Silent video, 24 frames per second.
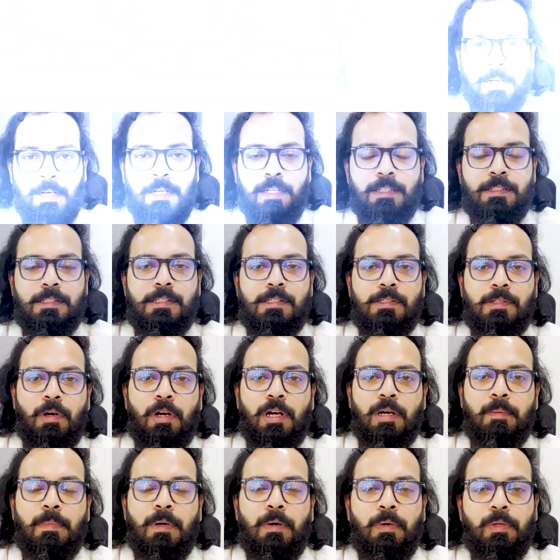Okay, let's
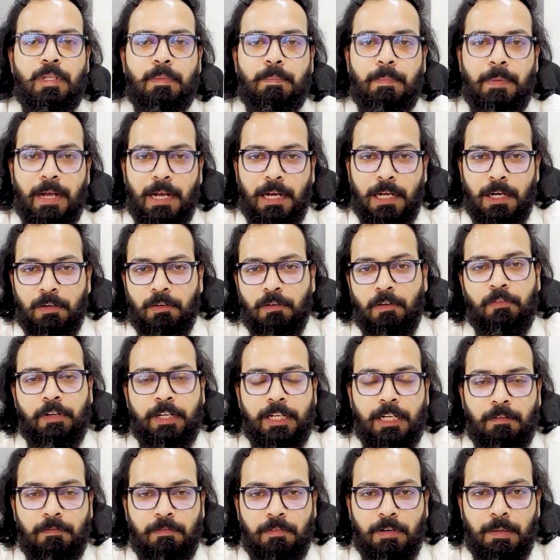talk about the background of
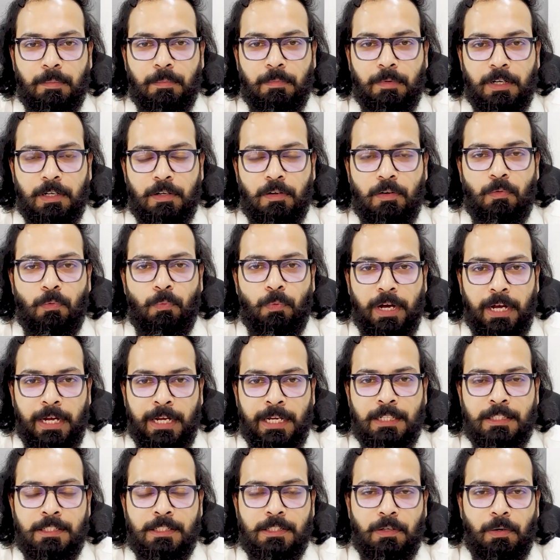TEEL framework, why
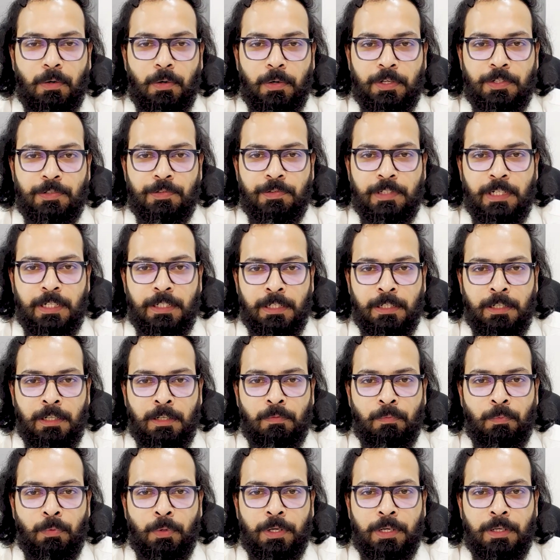it's originated,
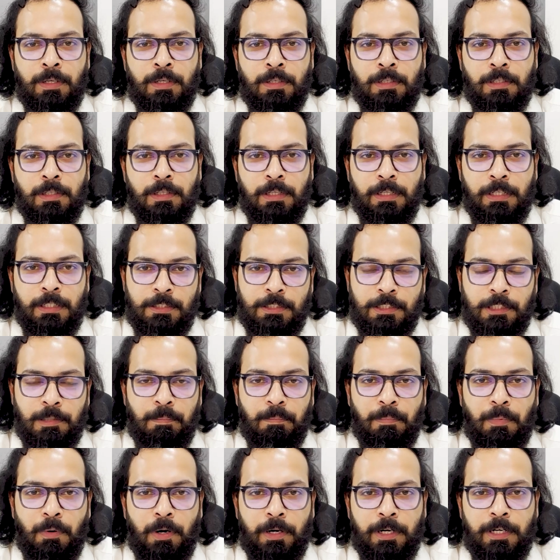and what its
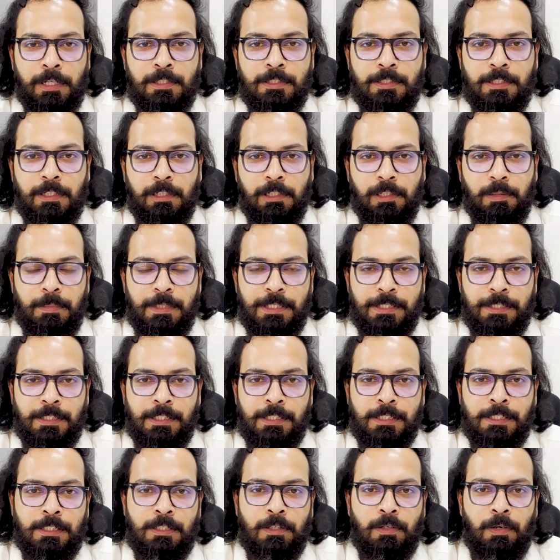importance in the
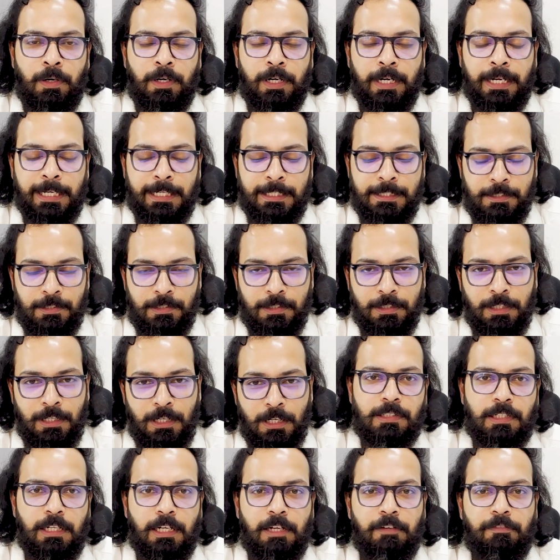business context.
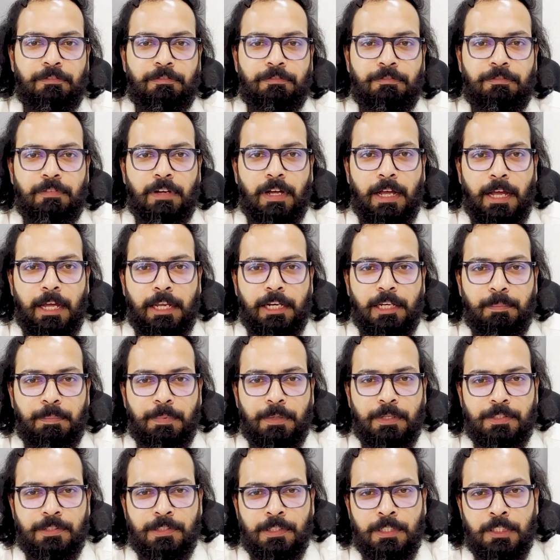If any
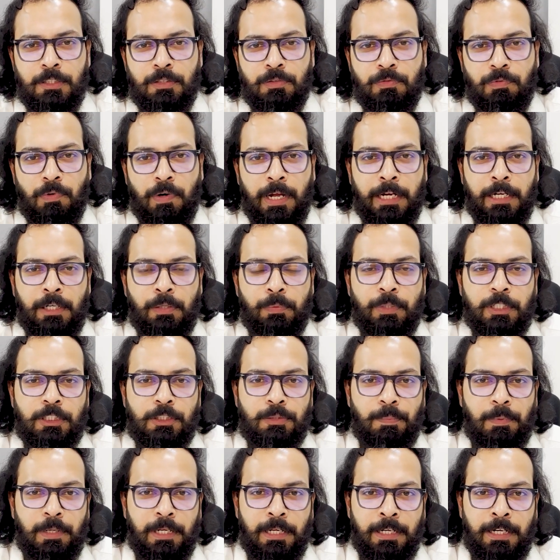person is trying to
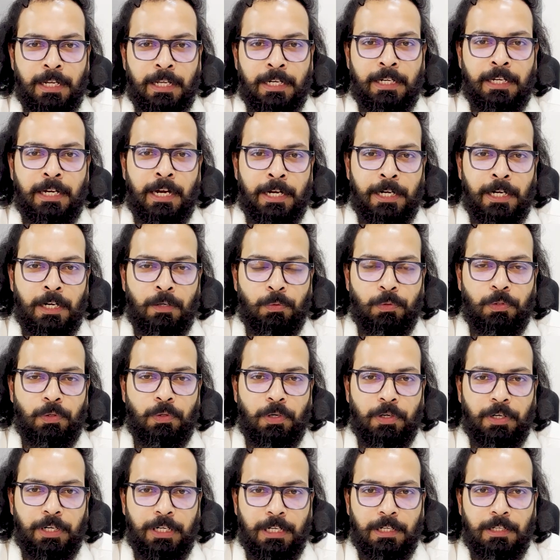explain any idea to the
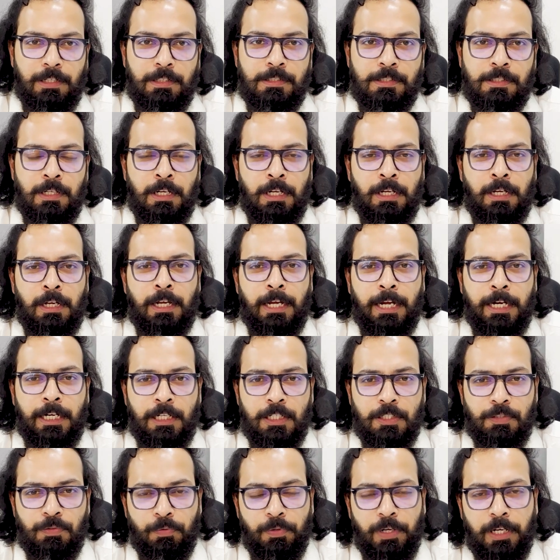audience, it
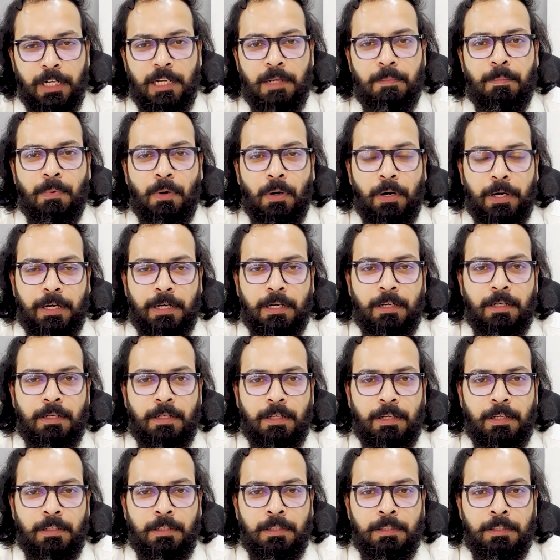is really important
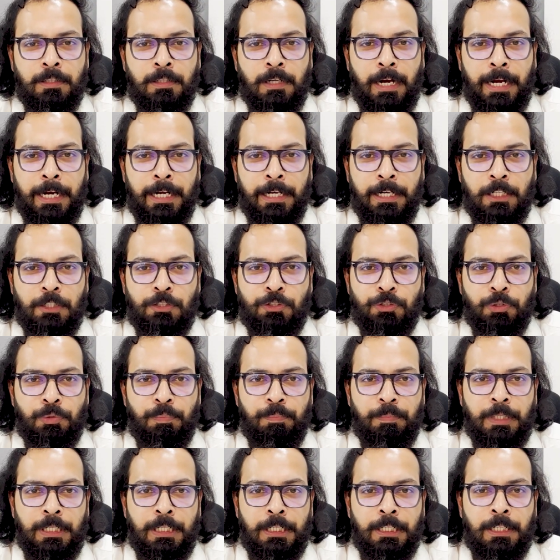that the idea should
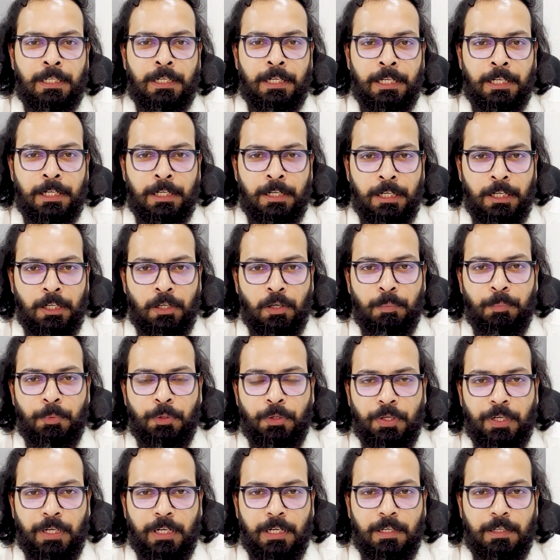be clearly
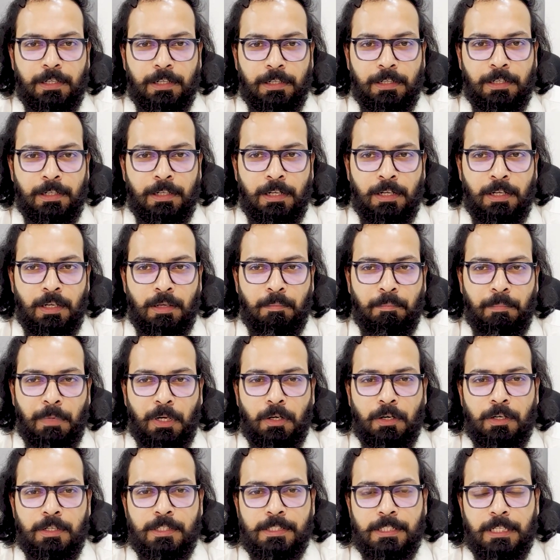communicated,
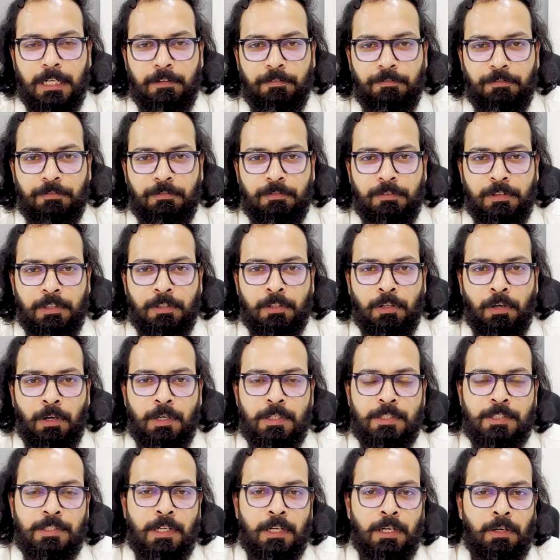because if the
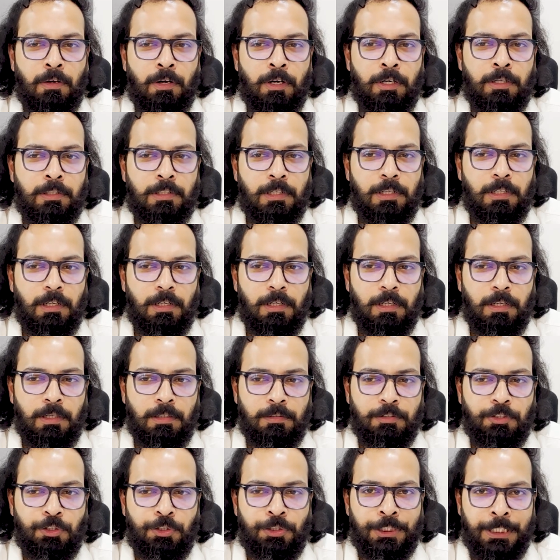thoughts are not
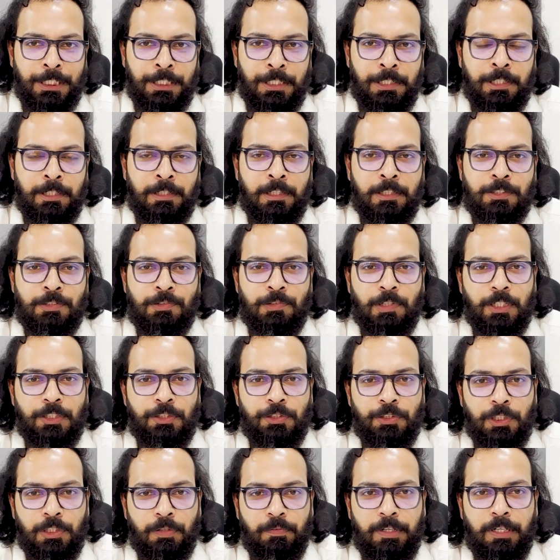shared in a
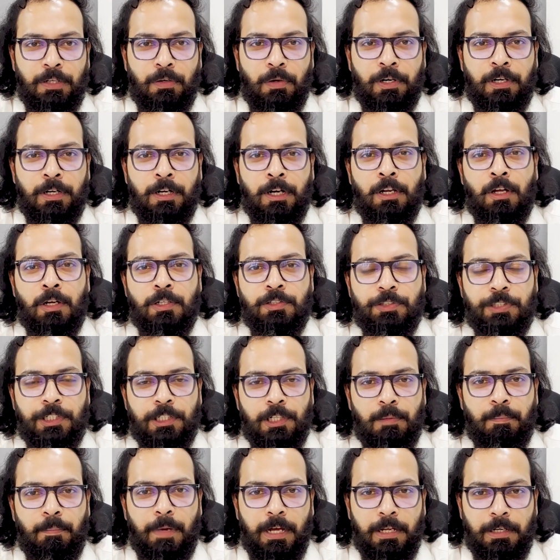structured way or in a
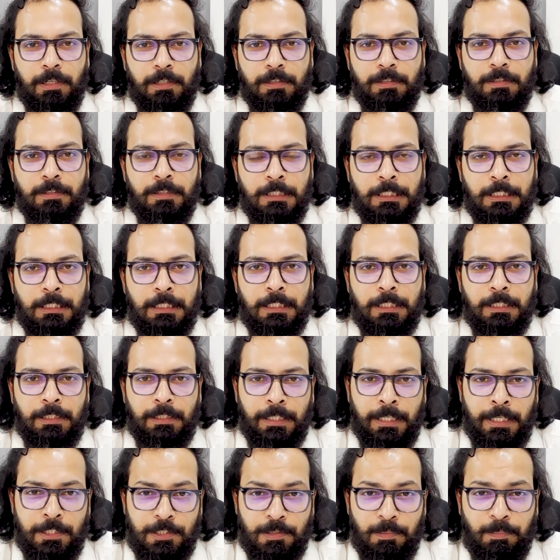logical manner,
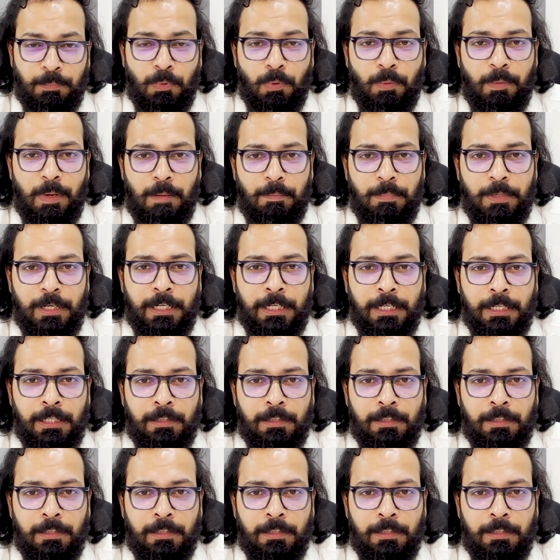there is a probability